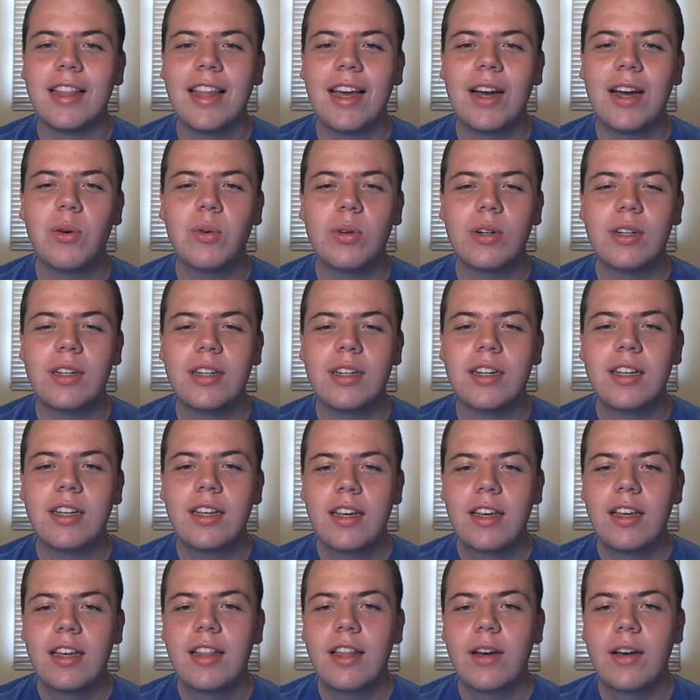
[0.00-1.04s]
That one's
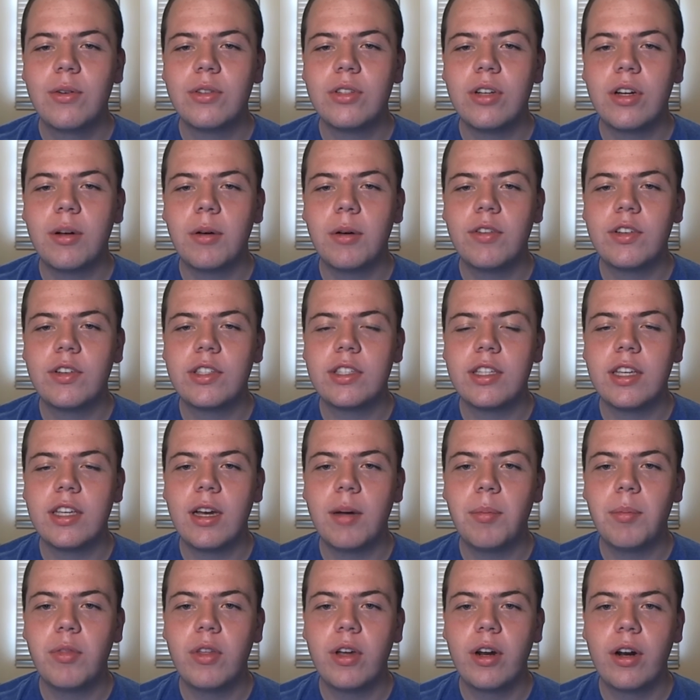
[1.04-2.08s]
obviously
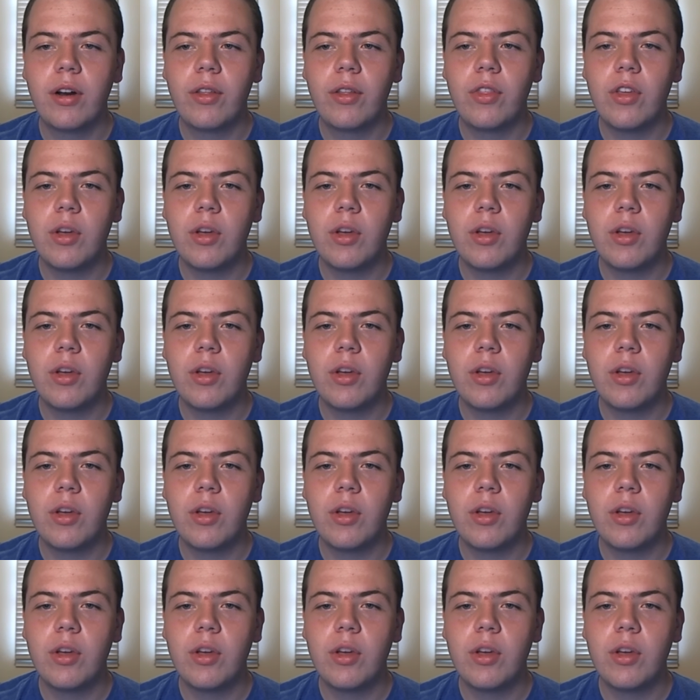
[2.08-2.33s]
up there.